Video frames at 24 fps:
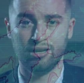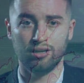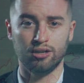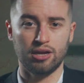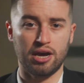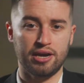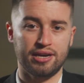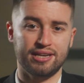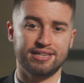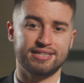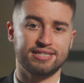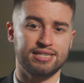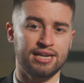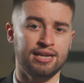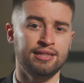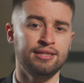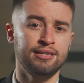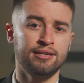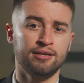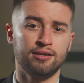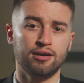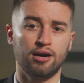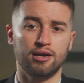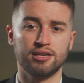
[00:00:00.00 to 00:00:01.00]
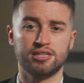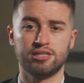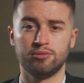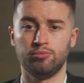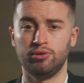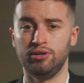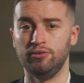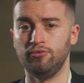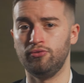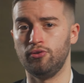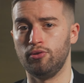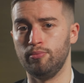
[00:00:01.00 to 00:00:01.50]
like sending customer
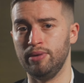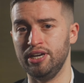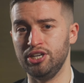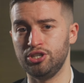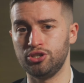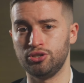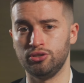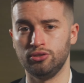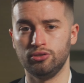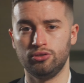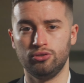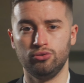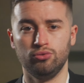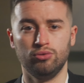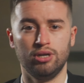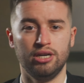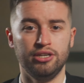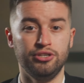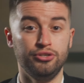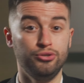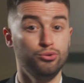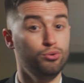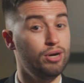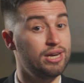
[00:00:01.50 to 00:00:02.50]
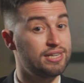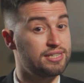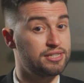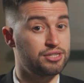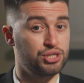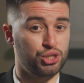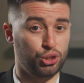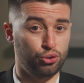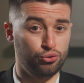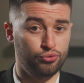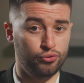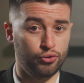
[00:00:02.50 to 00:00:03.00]
information to a US
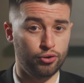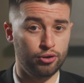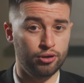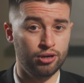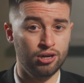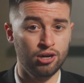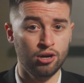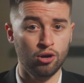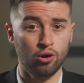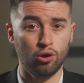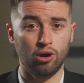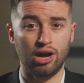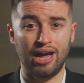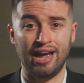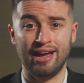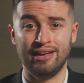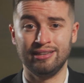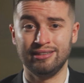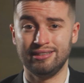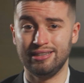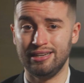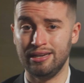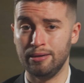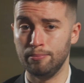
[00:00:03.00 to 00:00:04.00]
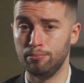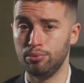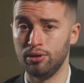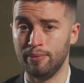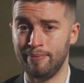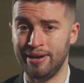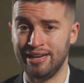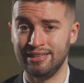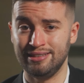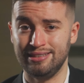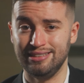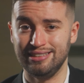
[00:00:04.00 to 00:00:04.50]
server and
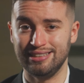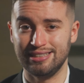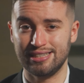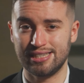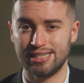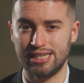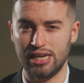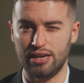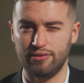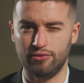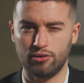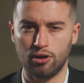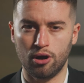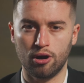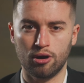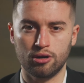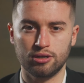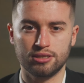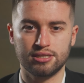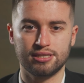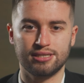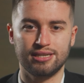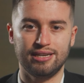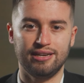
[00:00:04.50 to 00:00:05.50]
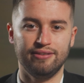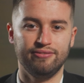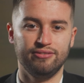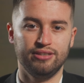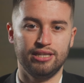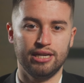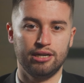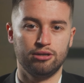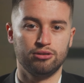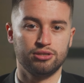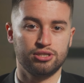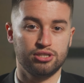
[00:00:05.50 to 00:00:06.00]
implementing safeguards if
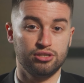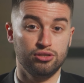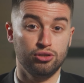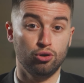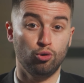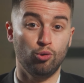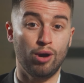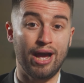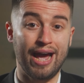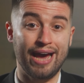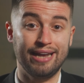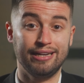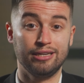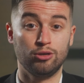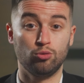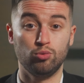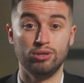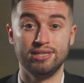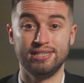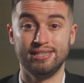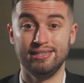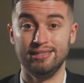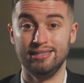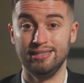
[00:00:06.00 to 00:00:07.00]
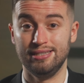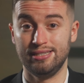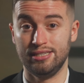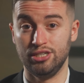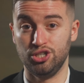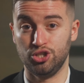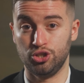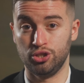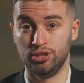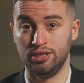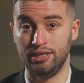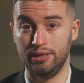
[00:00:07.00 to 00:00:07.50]
there's no adequacy
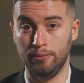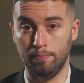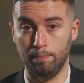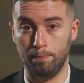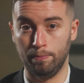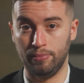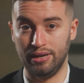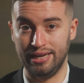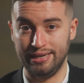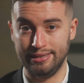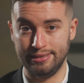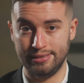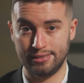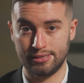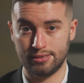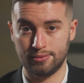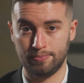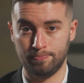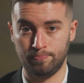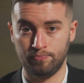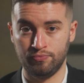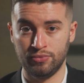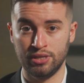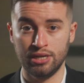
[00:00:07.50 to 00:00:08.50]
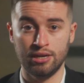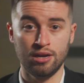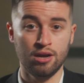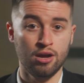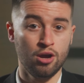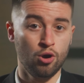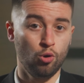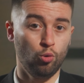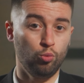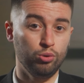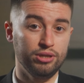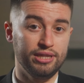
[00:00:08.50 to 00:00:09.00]
decision in place.
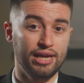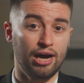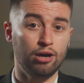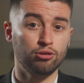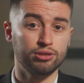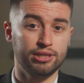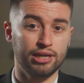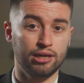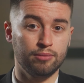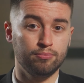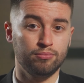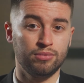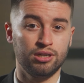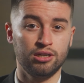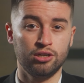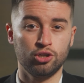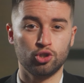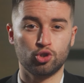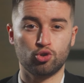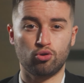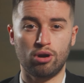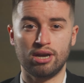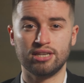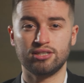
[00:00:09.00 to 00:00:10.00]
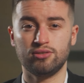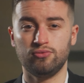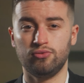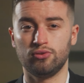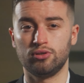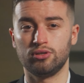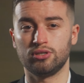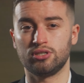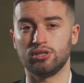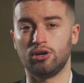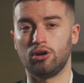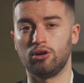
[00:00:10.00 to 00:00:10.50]
Without them,
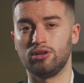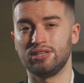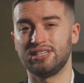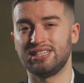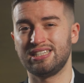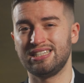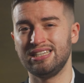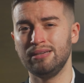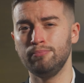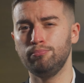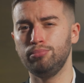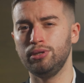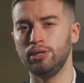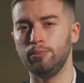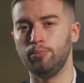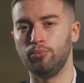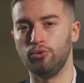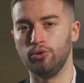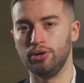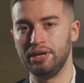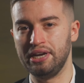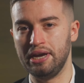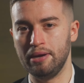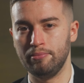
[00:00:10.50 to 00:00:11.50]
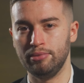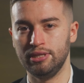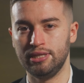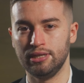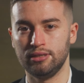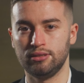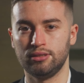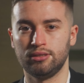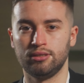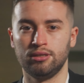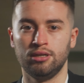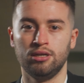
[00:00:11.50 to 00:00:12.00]
transfers are simply
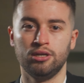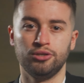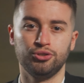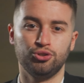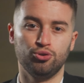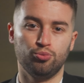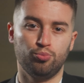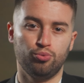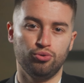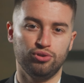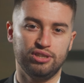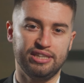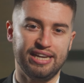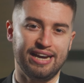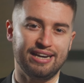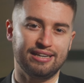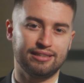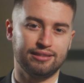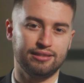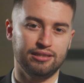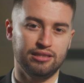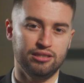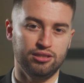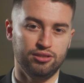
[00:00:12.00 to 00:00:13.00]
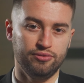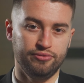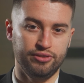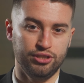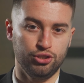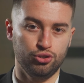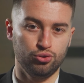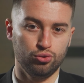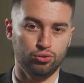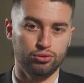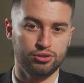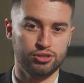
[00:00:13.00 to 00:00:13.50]
prohibited to protect
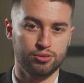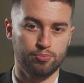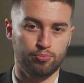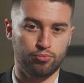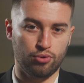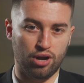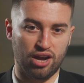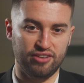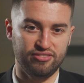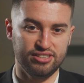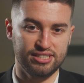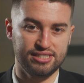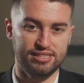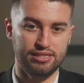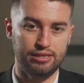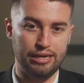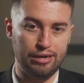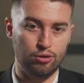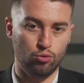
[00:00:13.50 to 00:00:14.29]
individuals' privacy